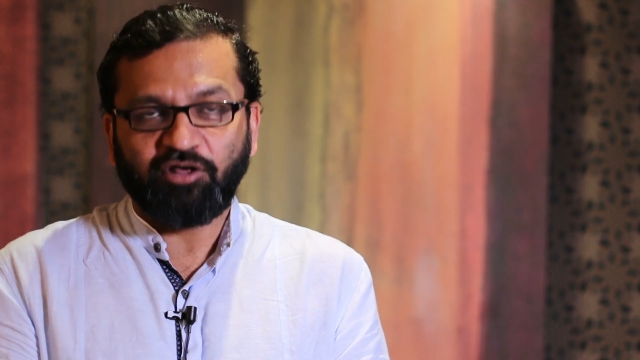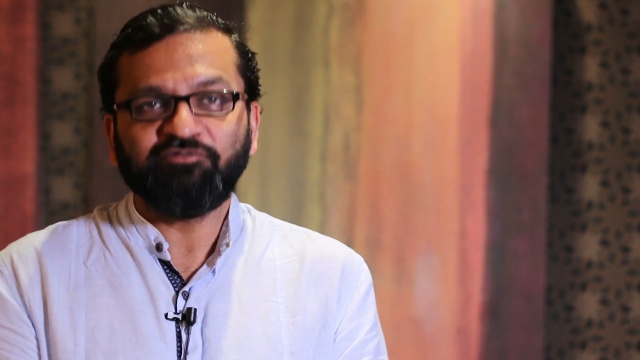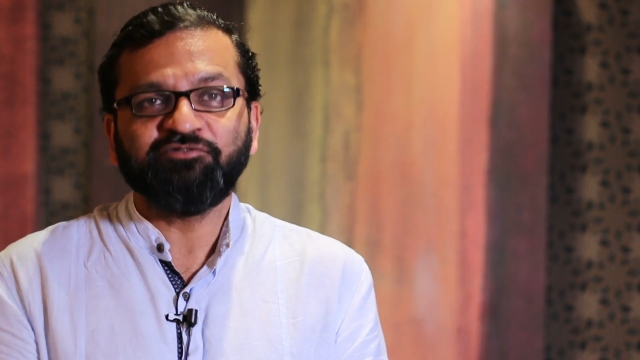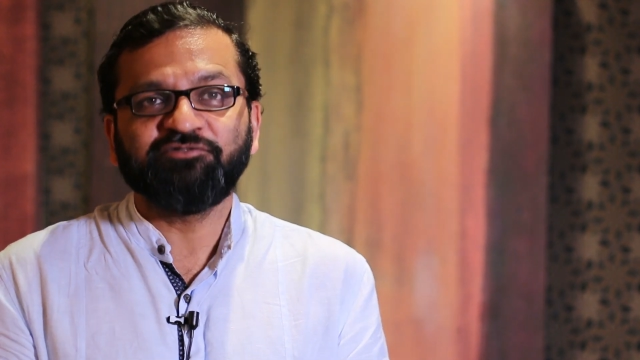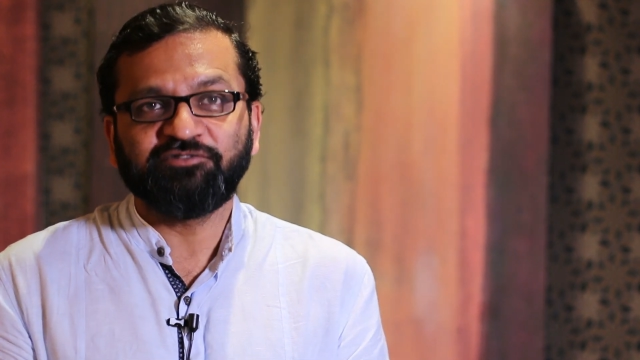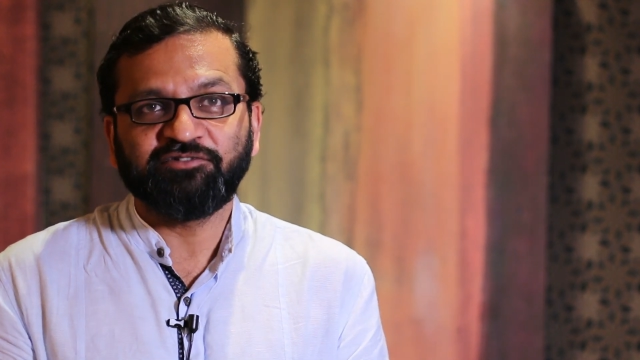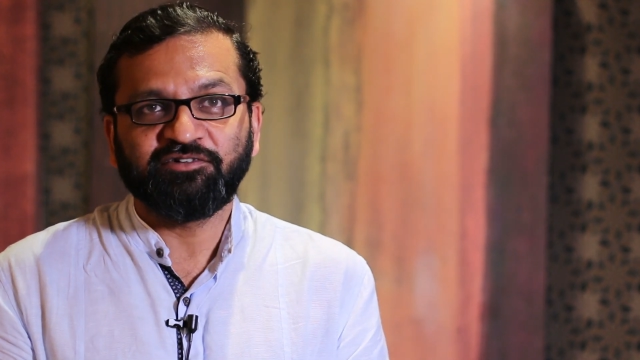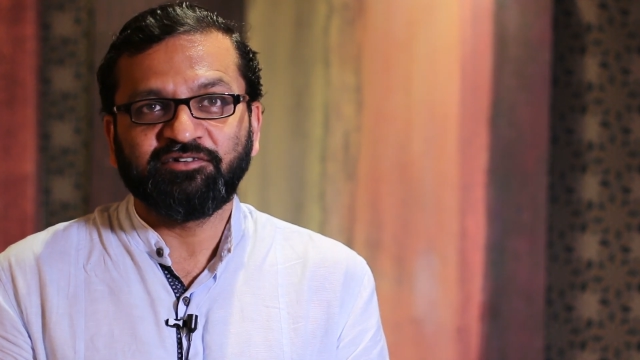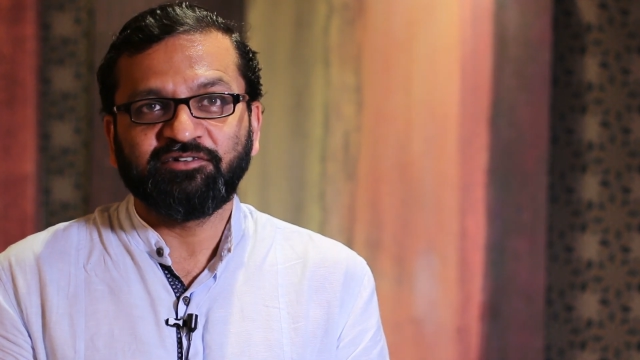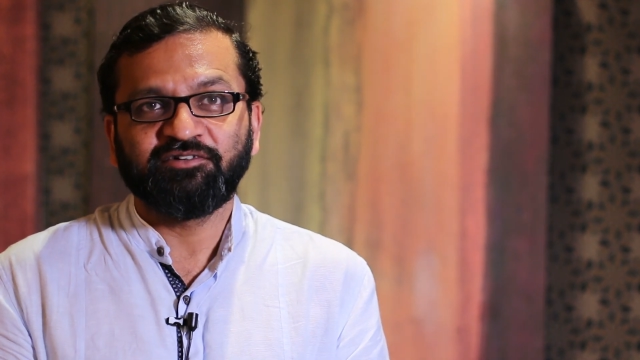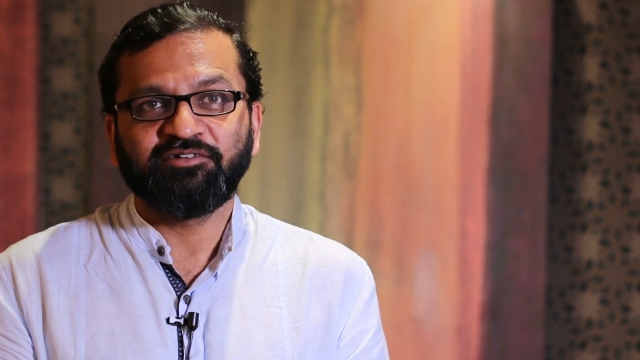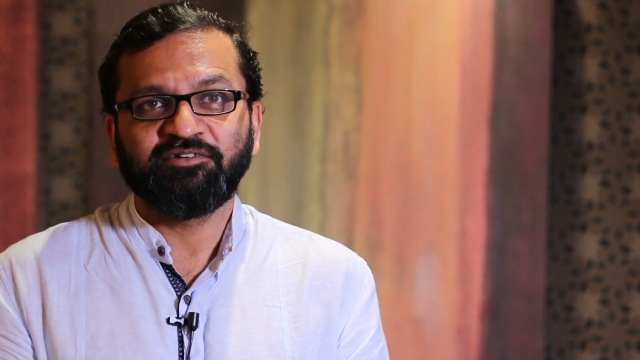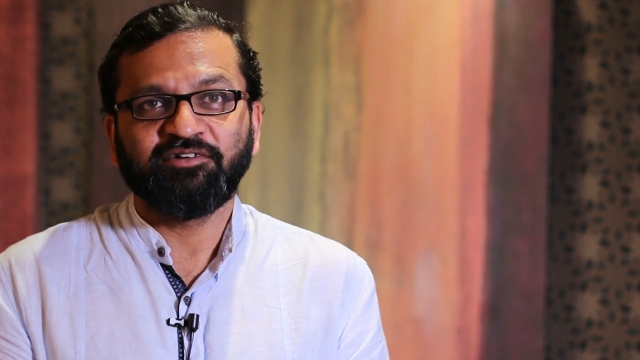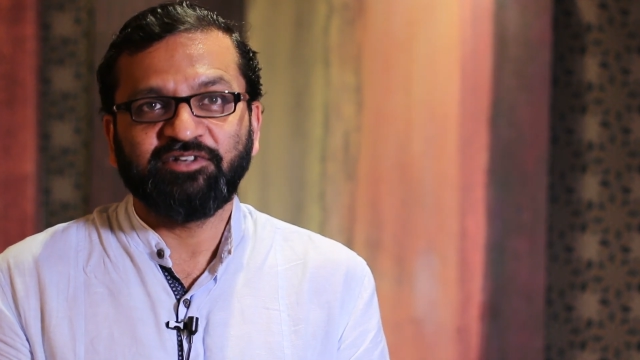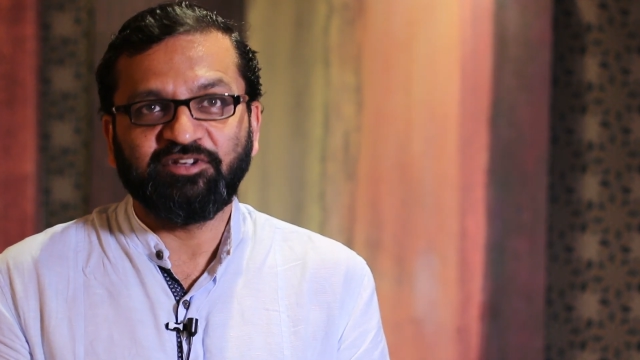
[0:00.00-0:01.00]
of
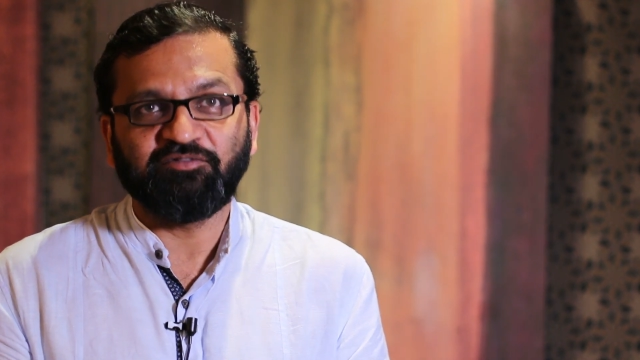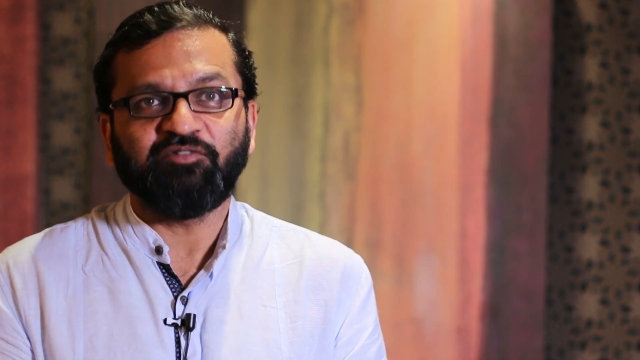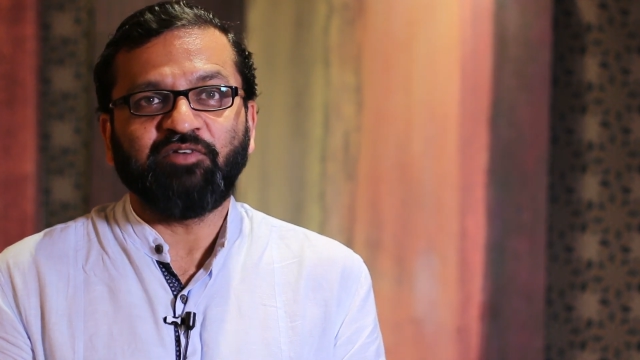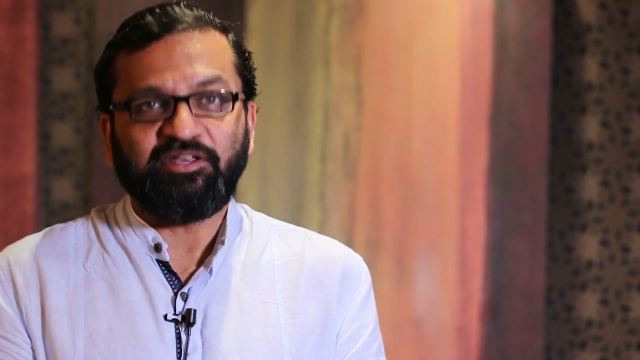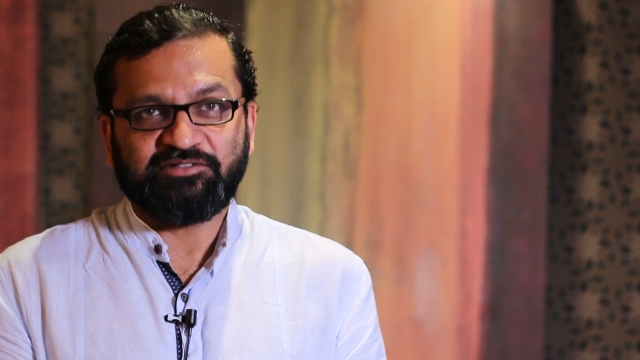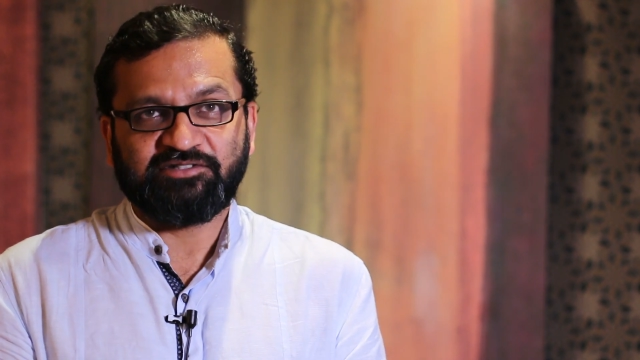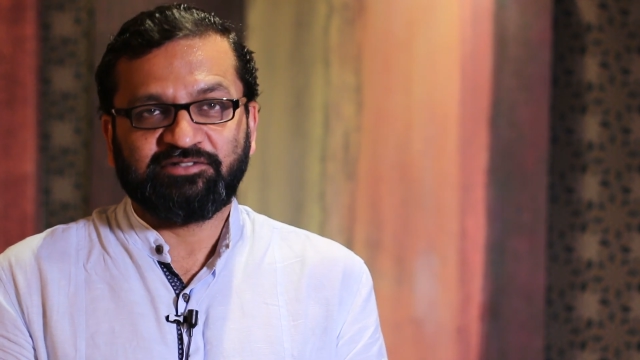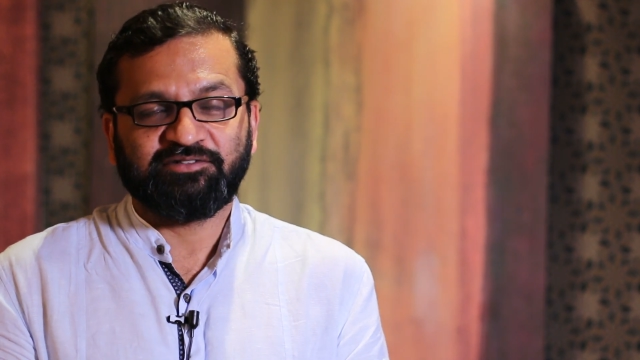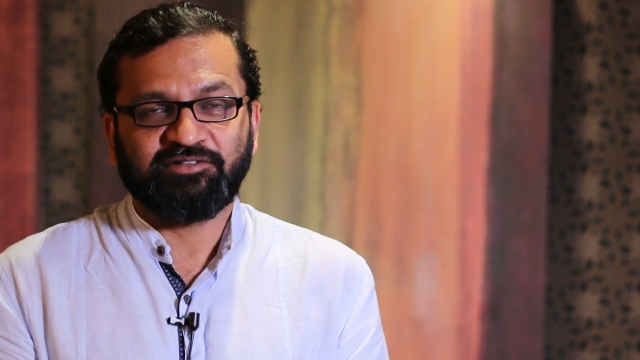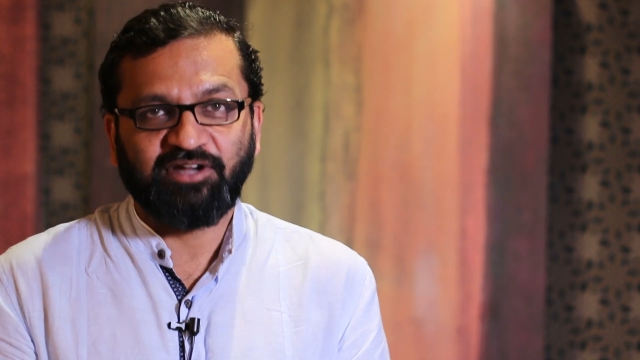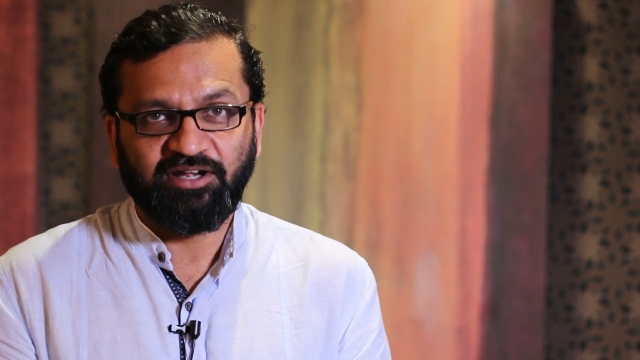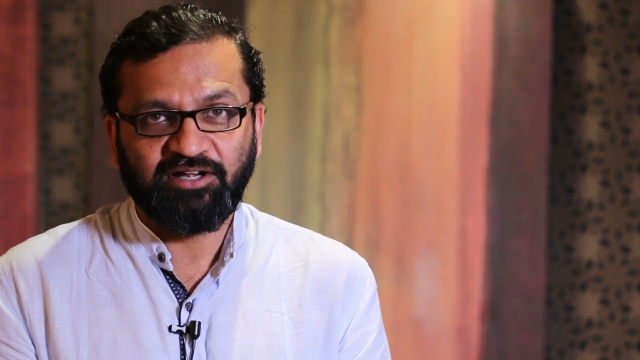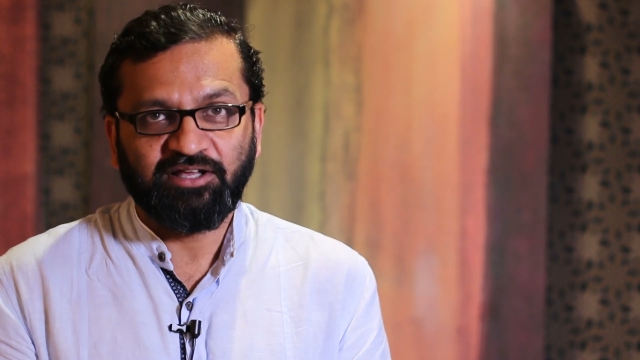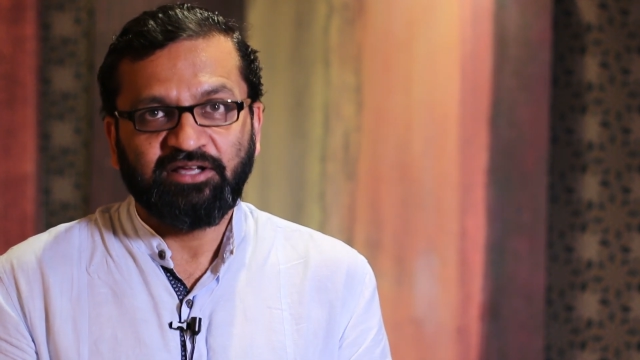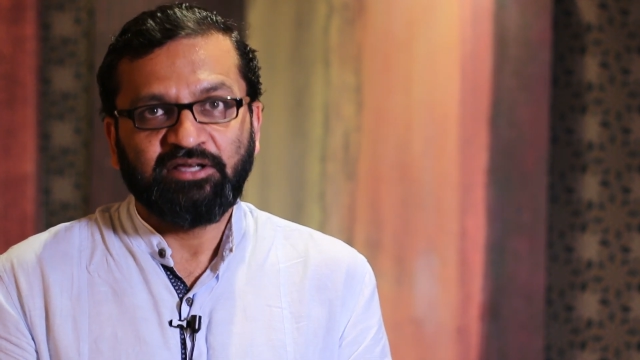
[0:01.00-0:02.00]
giveaways,
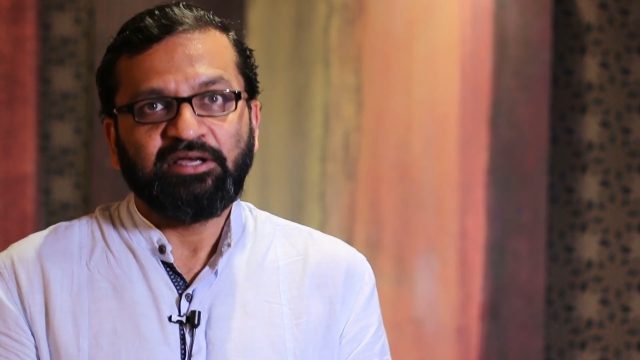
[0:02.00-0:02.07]
right?